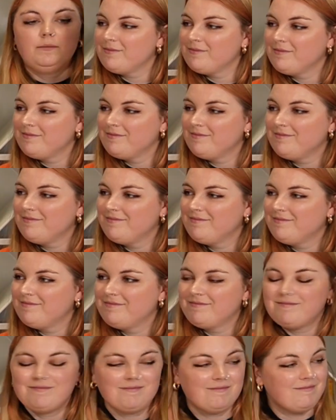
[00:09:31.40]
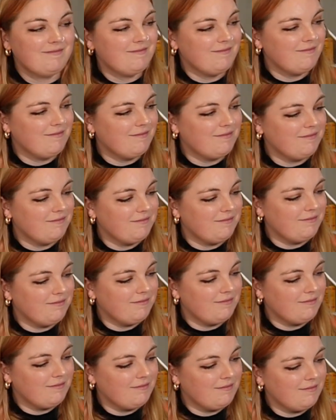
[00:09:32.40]

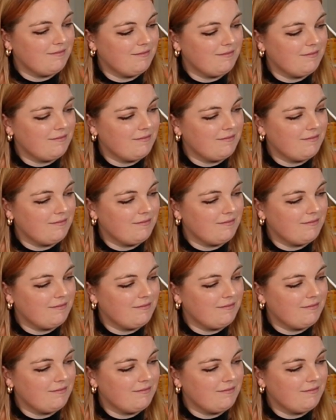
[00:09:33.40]
[no speech]